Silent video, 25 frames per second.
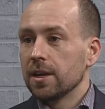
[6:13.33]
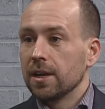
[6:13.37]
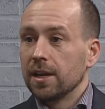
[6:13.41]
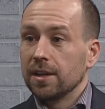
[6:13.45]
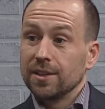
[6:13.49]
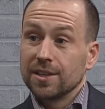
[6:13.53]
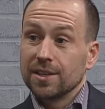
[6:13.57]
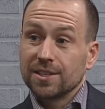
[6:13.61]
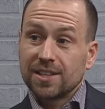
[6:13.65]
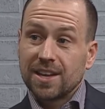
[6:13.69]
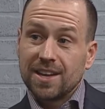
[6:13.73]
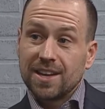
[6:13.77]

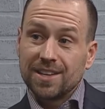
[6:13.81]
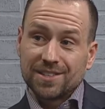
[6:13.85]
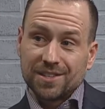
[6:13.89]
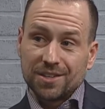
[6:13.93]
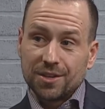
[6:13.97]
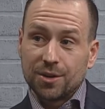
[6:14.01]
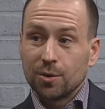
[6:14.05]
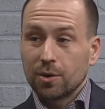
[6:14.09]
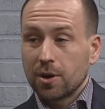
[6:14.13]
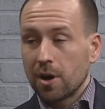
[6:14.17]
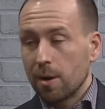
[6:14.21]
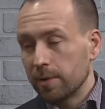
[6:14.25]
In this case,
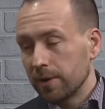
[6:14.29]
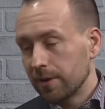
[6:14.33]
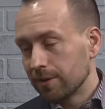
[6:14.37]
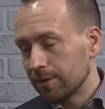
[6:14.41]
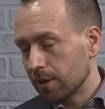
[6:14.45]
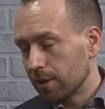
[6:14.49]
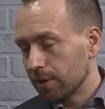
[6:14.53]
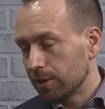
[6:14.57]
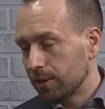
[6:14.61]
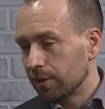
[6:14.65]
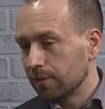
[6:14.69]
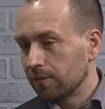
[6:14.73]
come in and
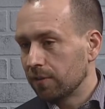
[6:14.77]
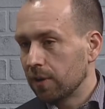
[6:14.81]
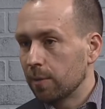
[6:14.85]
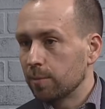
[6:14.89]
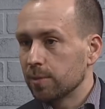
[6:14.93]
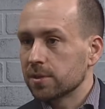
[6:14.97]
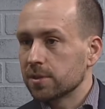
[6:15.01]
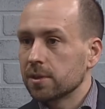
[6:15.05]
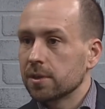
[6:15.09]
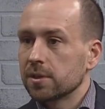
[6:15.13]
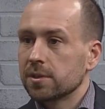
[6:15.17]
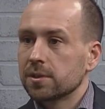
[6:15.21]
talk to your
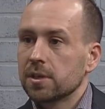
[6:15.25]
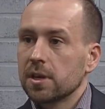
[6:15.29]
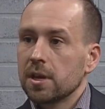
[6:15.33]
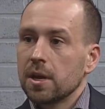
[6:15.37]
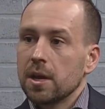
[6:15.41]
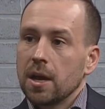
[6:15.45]
pharmacist.